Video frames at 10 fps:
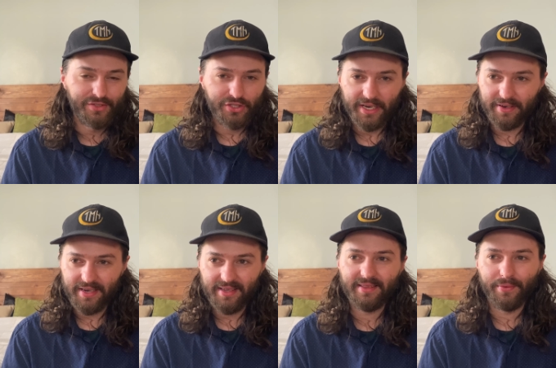
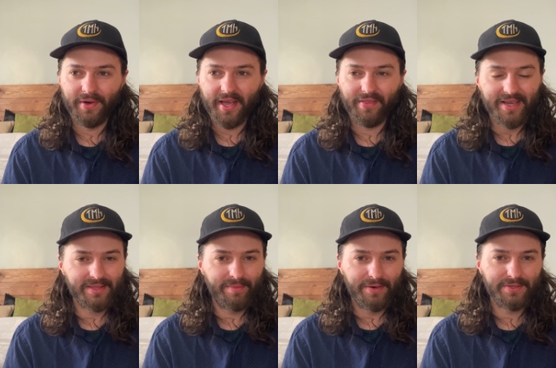Charity, the one I liked
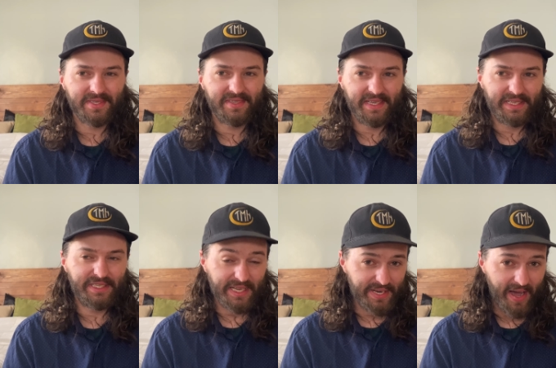the most, did
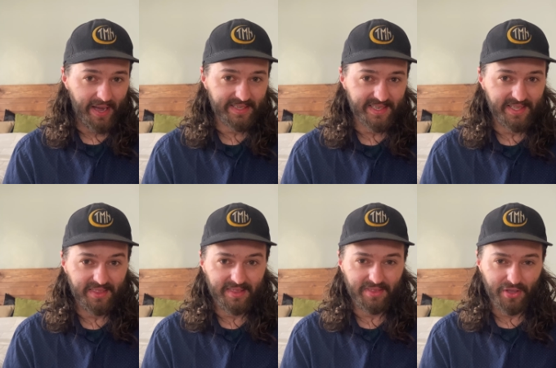did not,
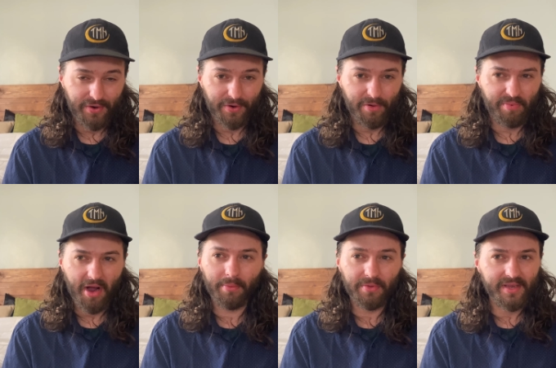and the girl who
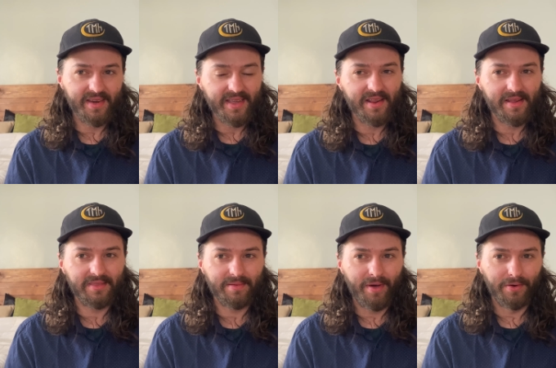probably needed
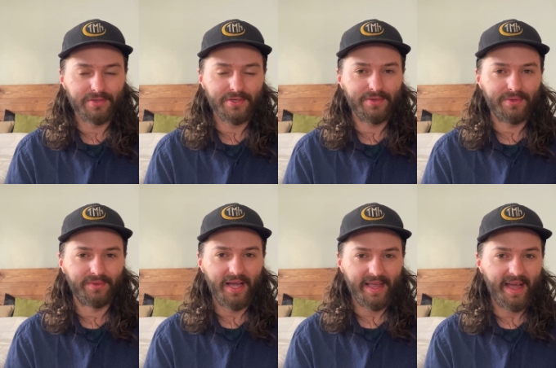it the most, who
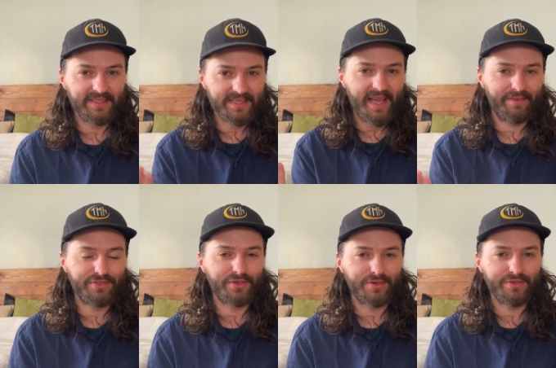like has to have
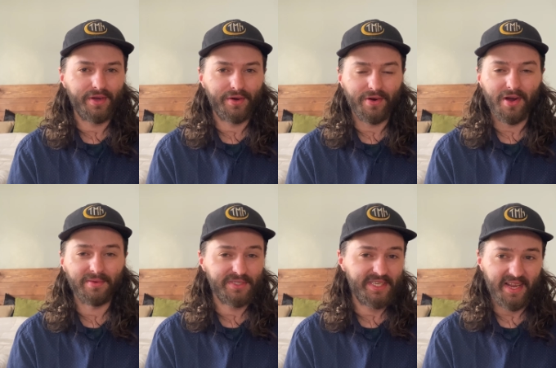surgery on her
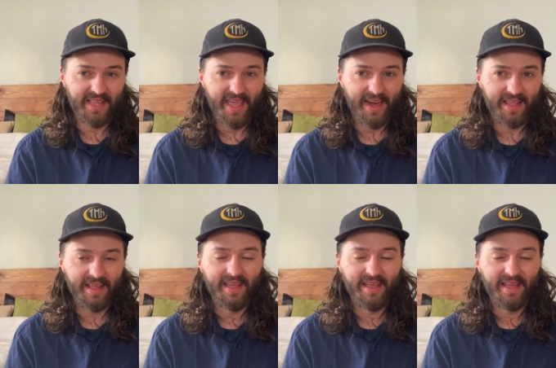arms, didn't get it.